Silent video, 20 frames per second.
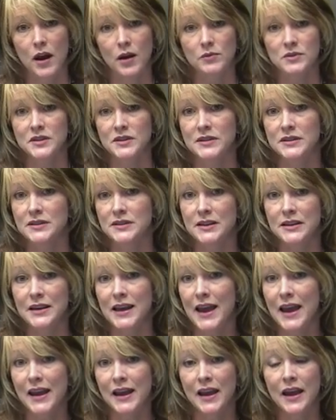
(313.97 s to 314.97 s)
options
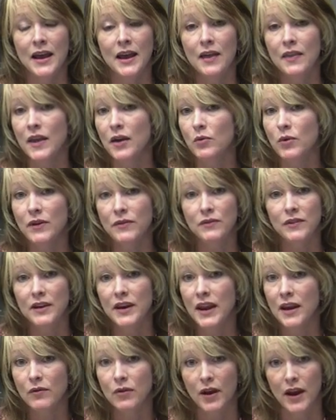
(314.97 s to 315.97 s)
today that we've
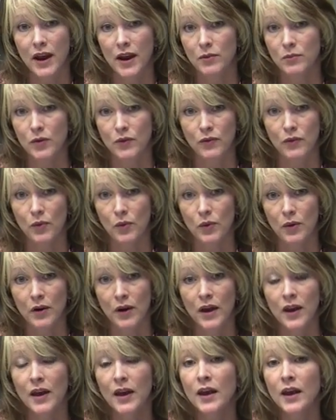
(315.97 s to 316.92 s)
never had before.